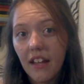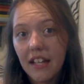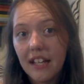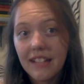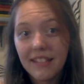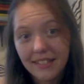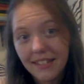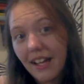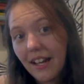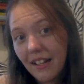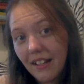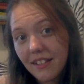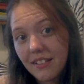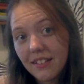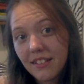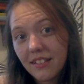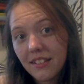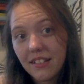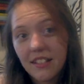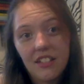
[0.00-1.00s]
it
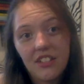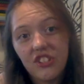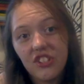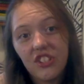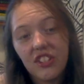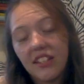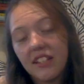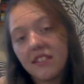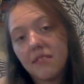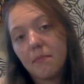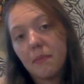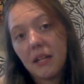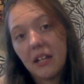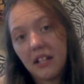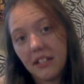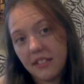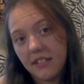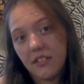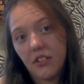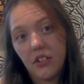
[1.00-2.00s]
sucks. Let's be
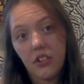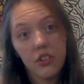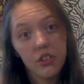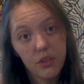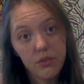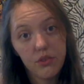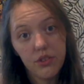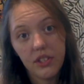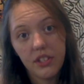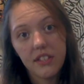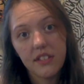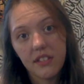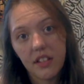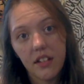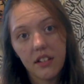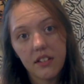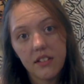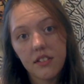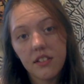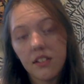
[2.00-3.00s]
honest here. It usually
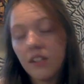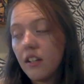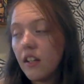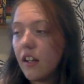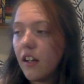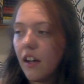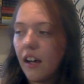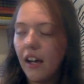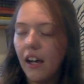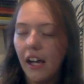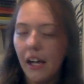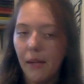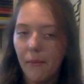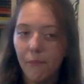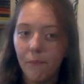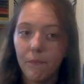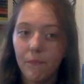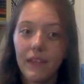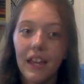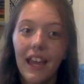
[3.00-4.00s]
sucks.
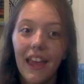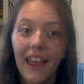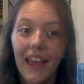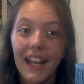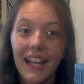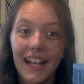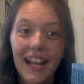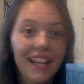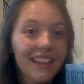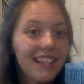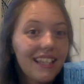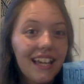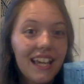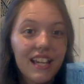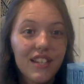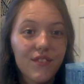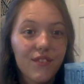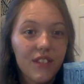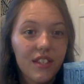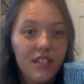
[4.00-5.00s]
Not the
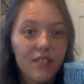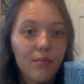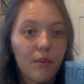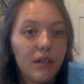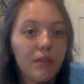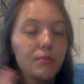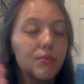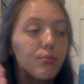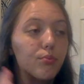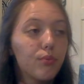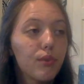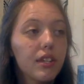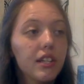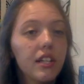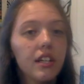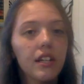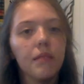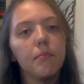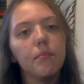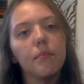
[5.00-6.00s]
case for this one. It was really
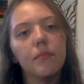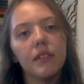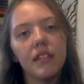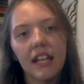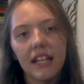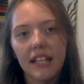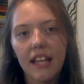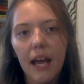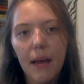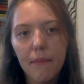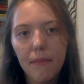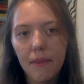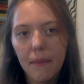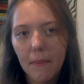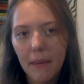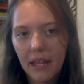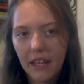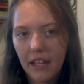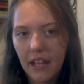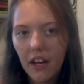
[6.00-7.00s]
good. They kept the
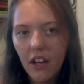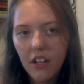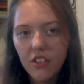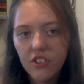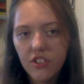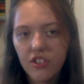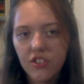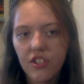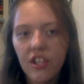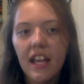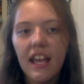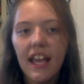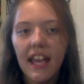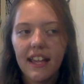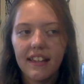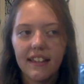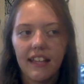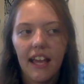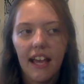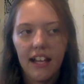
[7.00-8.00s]
main characters
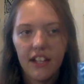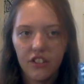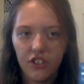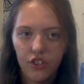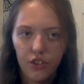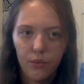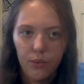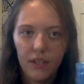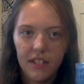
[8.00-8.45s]
and they added new